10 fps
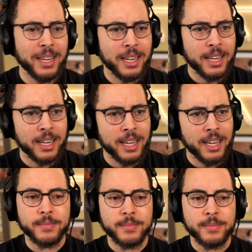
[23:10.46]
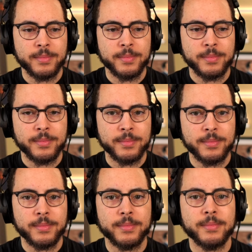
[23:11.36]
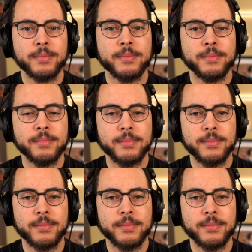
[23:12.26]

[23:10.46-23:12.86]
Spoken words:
(silence)